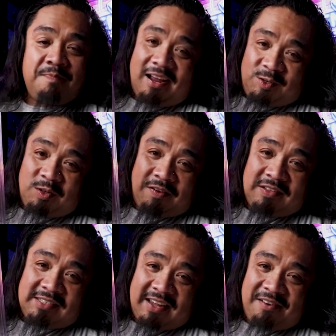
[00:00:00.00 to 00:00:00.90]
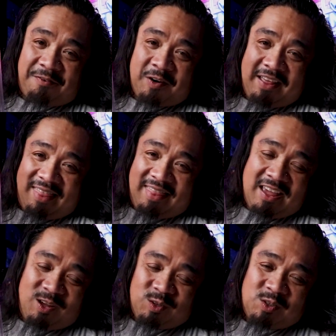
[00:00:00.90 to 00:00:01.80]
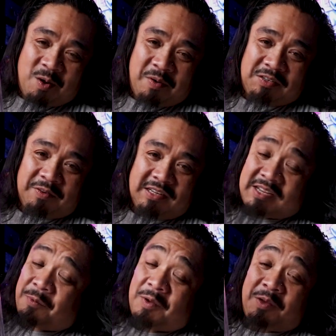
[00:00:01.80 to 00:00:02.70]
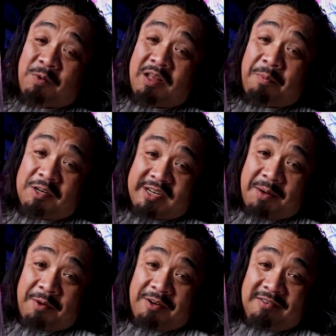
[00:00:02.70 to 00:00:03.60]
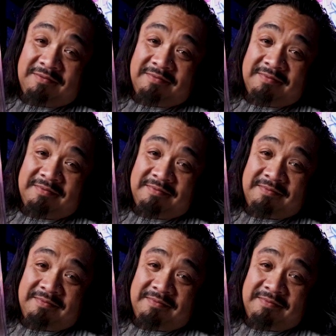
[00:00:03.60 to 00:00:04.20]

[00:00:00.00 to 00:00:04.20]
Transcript: I do love this. Again, Ferdy, thank you so much for this. I really, really appreciate it, brother. On to